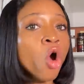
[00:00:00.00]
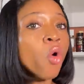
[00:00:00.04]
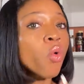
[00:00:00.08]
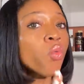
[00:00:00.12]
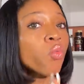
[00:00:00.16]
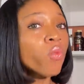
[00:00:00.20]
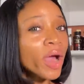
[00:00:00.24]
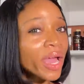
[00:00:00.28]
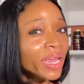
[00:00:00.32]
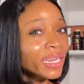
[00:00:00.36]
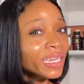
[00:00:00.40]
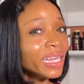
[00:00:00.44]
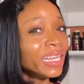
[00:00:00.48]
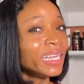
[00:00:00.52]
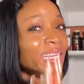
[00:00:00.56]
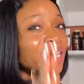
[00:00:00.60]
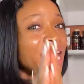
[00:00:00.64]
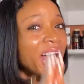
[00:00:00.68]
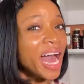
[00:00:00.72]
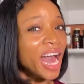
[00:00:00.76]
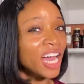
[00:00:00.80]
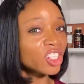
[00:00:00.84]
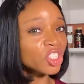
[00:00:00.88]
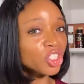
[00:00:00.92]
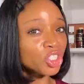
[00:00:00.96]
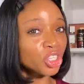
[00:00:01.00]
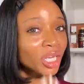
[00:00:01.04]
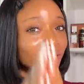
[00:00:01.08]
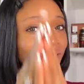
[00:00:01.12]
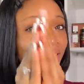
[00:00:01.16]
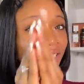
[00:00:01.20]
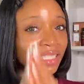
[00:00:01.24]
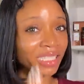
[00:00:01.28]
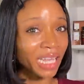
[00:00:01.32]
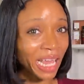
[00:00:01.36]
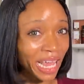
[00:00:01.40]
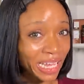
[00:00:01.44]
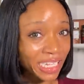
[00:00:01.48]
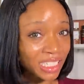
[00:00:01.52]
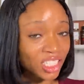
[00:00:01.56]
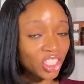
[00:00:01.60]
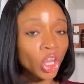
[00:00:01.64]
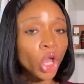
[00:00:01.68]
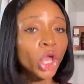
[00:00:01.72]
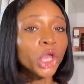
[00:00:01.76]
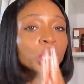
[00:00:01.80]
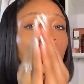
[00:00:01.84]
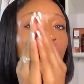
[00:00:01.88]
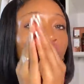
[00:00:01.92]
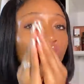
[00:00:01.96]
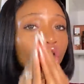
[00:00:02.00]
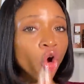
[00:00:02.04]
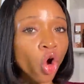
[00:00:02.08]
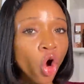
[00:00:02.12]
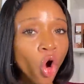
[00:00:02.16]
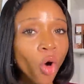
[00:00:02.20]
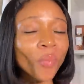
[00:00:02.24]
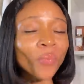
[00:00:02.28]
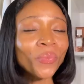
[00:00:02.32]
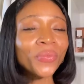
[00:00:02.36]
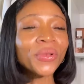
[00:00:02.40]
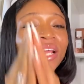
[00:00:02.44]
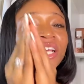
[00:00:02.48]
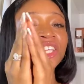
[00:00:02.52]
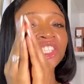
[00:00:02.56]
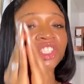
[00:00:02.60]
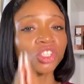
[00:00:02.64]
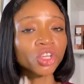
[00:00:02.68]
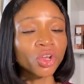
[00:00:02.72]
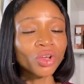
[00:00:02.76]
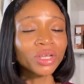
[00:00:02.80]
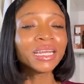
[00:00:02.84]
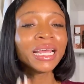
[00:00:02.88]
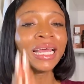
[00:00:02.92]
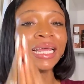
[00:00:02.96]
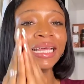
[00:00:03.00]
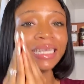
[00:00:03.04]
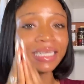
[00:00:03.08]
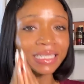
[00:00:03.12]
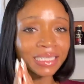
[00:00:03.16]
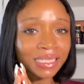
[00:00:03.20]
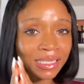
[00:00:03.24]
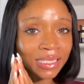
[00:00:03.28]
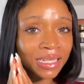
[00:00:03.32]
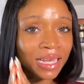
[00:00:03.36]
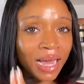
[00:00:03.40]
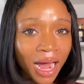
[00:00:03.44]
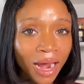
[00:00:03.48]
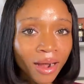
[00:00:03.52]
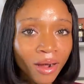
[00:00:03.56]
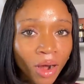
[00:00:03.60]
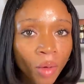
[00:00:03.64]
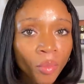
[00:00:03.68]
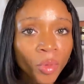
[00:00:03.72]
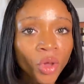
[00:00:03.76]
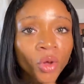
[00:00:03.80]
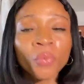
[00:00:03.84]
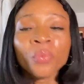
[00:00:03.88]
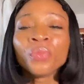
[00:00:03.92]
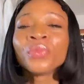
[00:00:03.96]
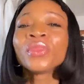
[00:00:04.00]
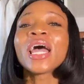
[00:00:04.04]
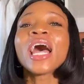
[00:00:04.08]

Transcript: when in actual sense your complexion is caramel?